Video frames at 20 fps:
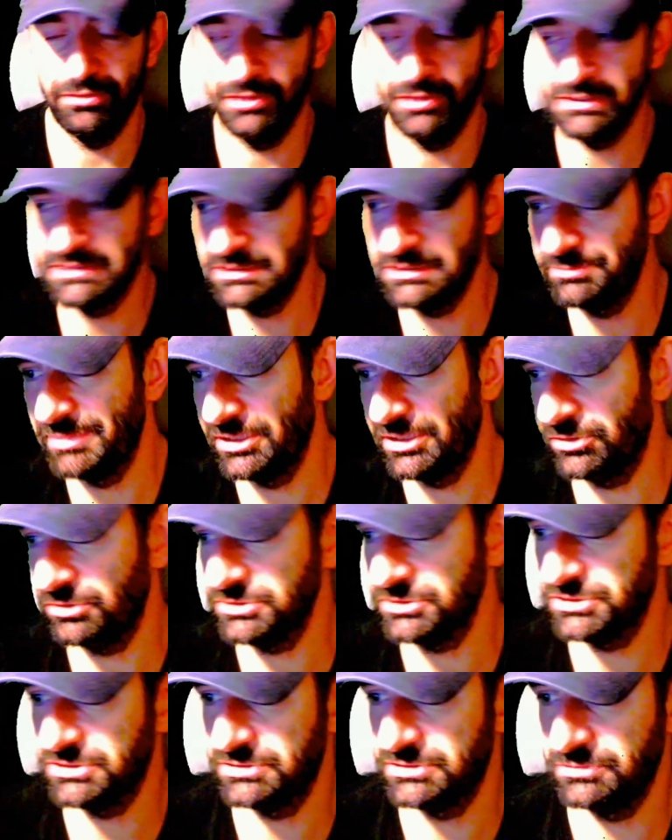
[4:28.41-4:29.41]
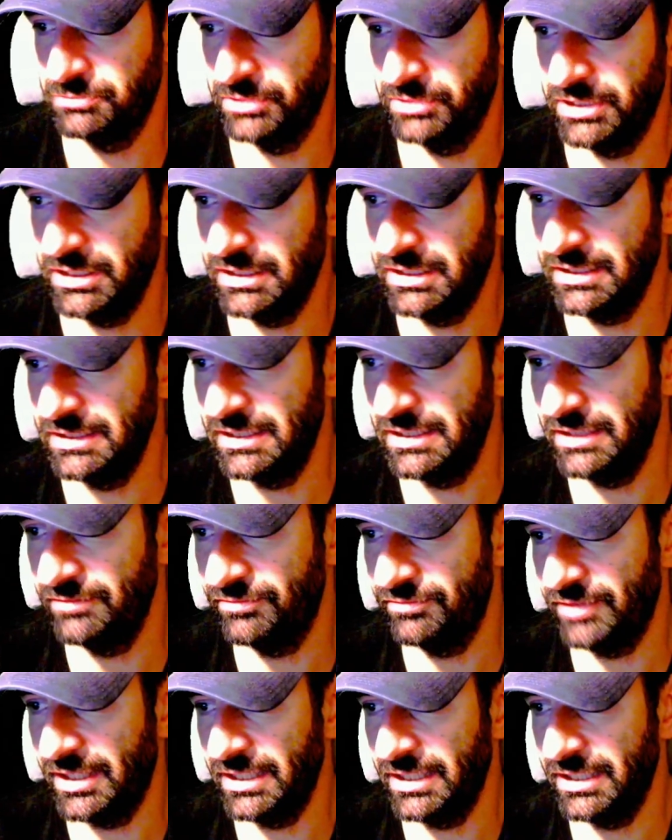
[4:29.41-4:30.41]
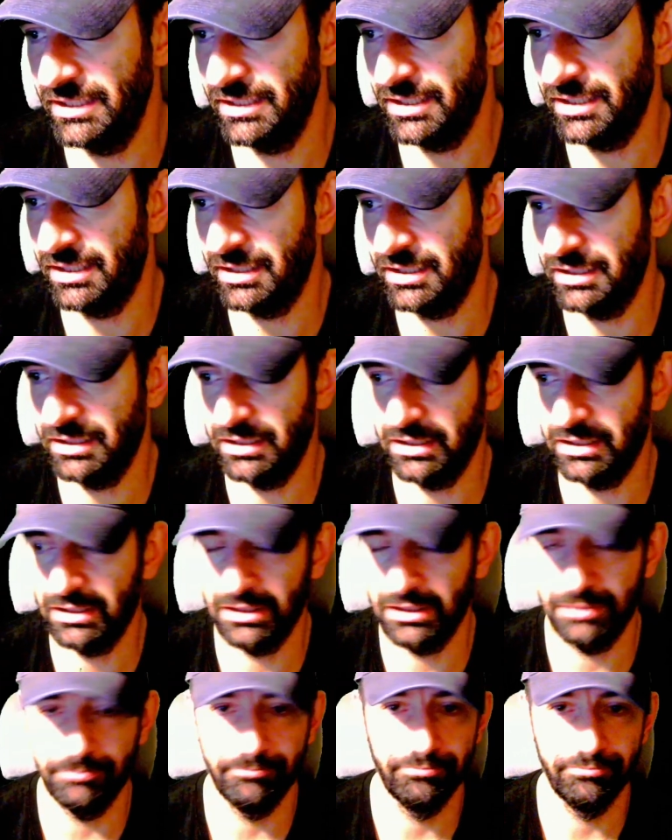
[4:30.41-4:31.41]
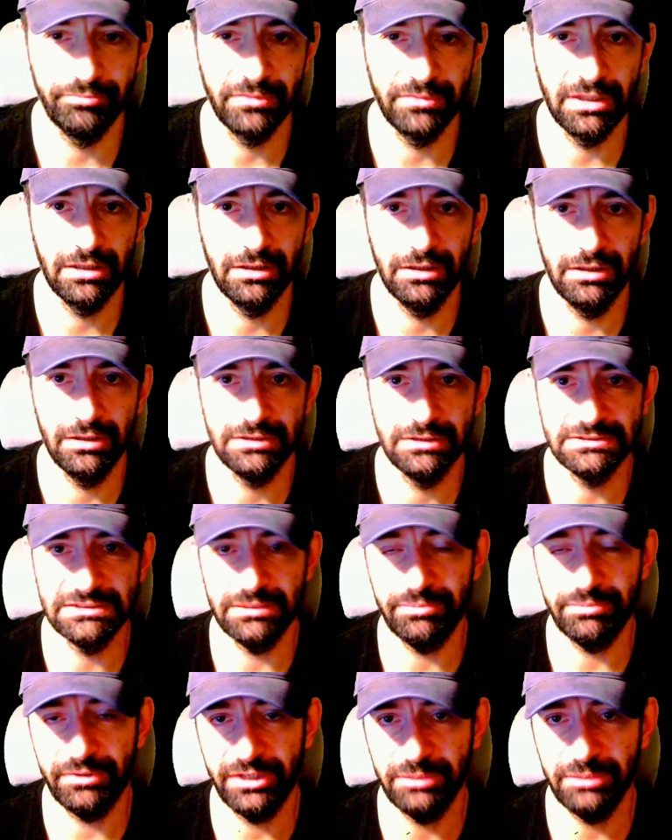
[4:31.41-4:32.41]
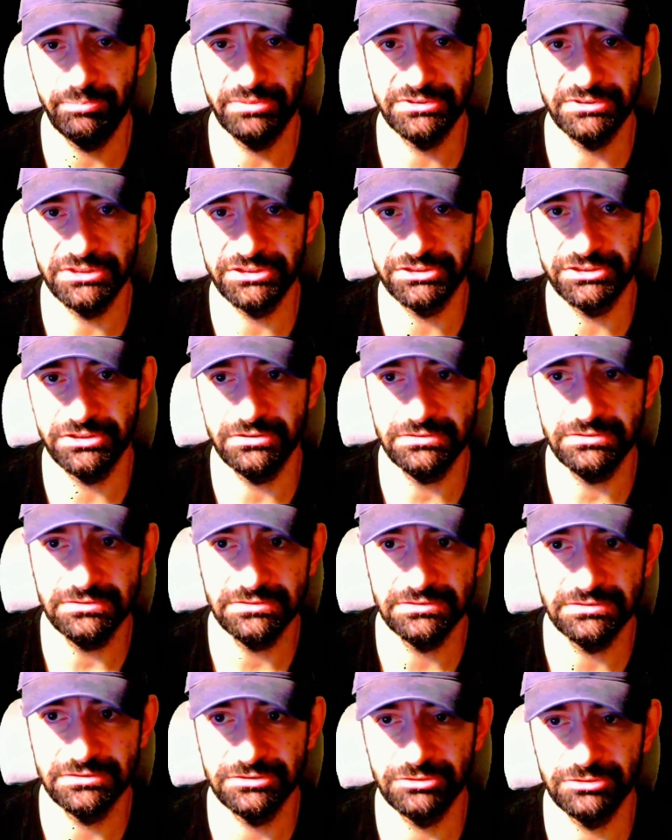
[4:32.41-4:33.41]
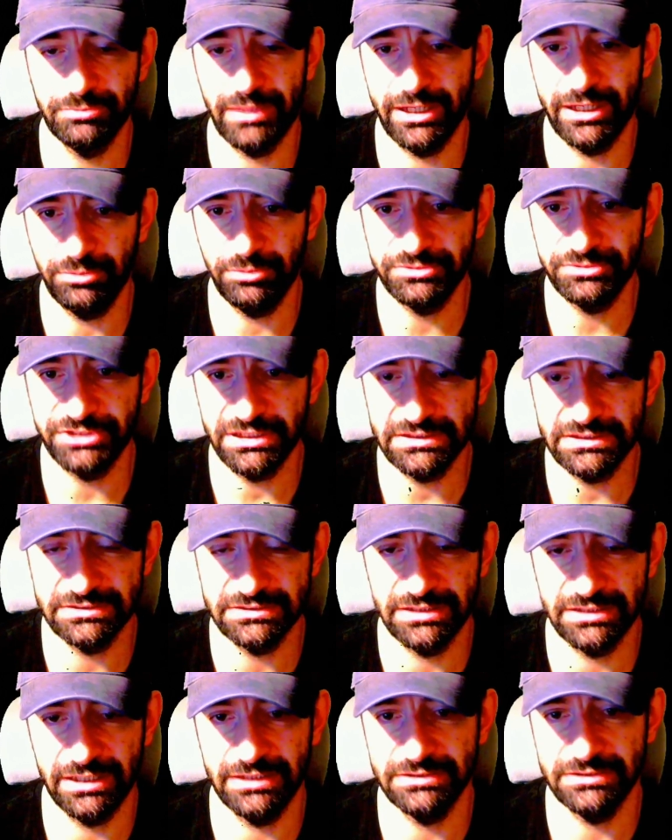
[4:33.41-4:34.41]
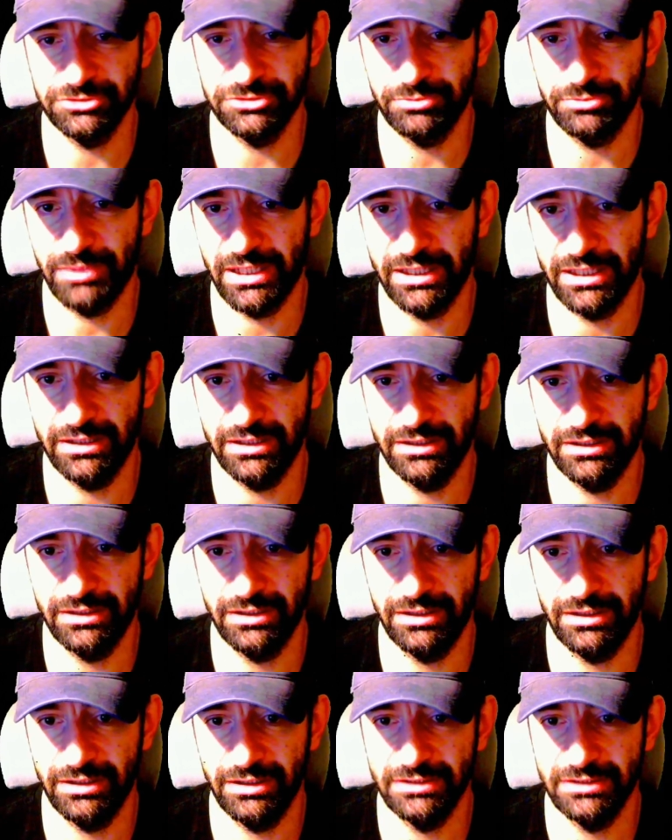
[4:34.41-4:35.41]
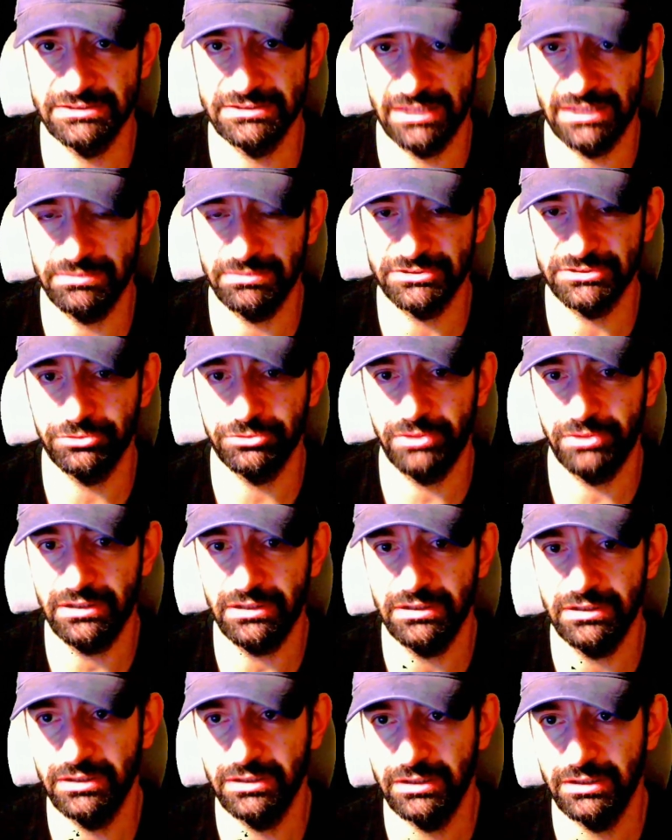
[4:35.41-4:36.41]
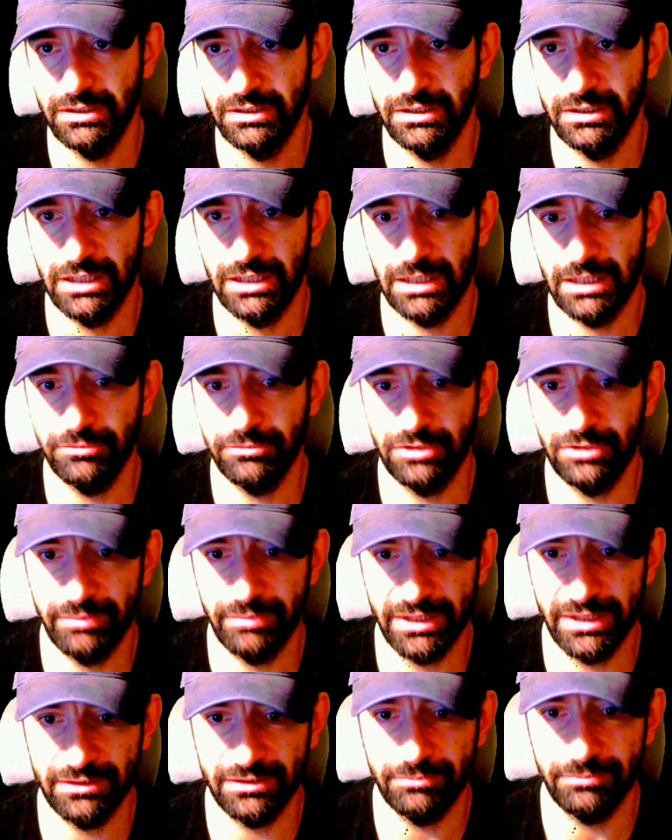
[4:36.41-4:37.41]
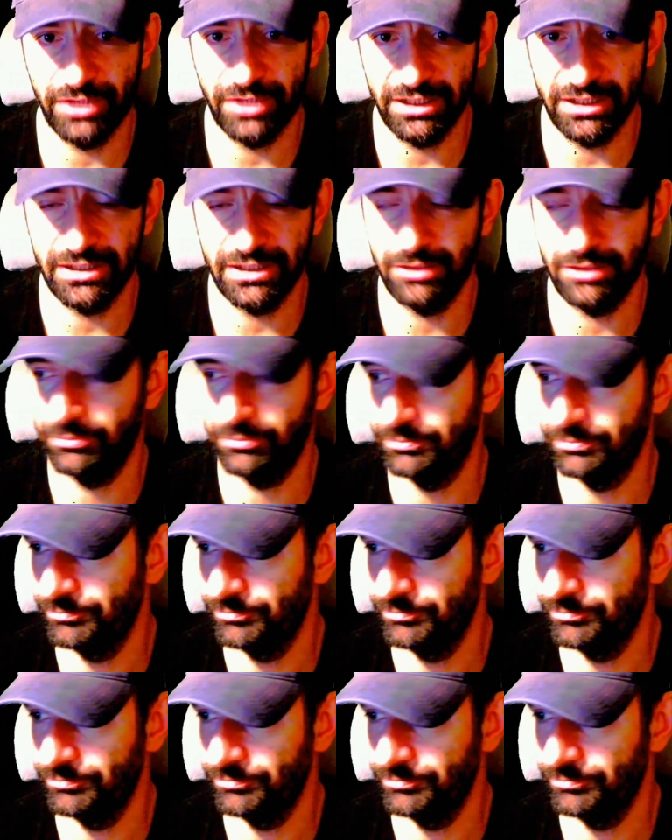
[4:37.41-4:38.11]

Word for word: This is because we didn't give any uh, separate position to my object and to my stable square. I'm gonna make them right now.